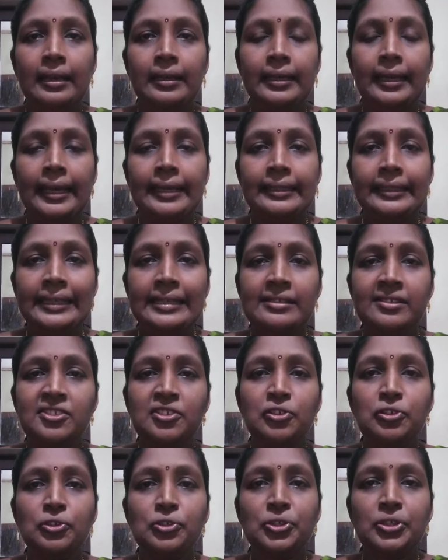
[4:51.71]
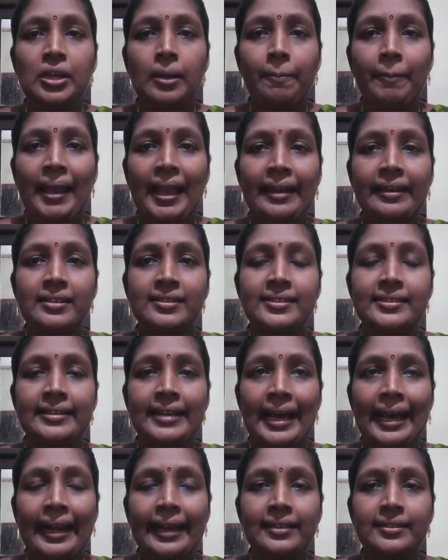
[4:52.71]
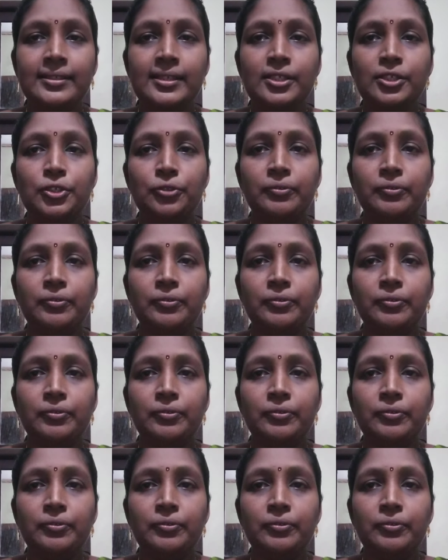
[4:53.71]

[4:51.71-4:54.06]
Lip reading: an institutional plan is directed